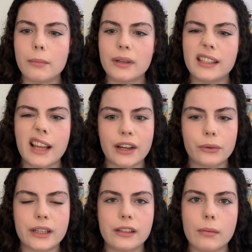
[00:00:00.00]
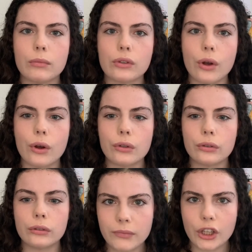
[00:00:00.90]
Zachary stumbles
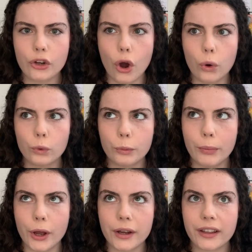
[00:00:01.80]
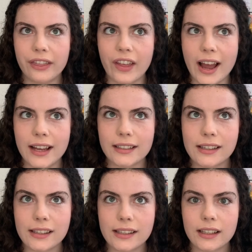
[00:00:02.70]
on an old book that
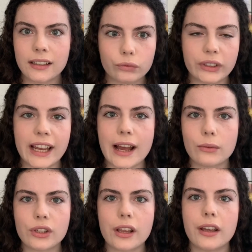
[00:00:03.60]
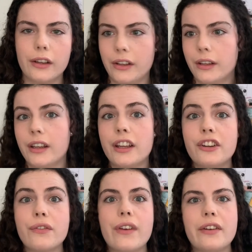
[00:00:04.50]
recounts an
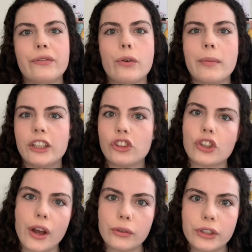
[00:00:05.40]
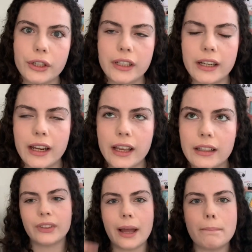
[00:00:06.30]
event from his childhood in it.
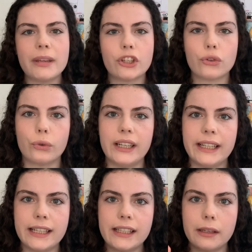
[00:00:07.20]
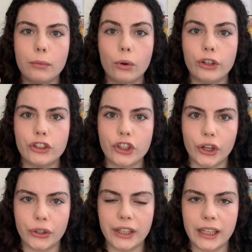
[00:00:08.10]
That mystery leads him on a
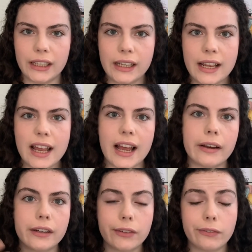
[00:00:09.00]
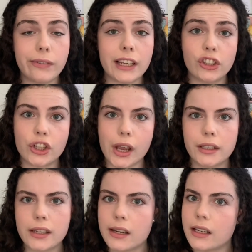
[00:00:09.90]
journey and an adventure
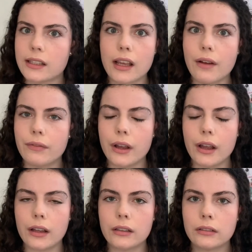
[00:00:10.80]
to discover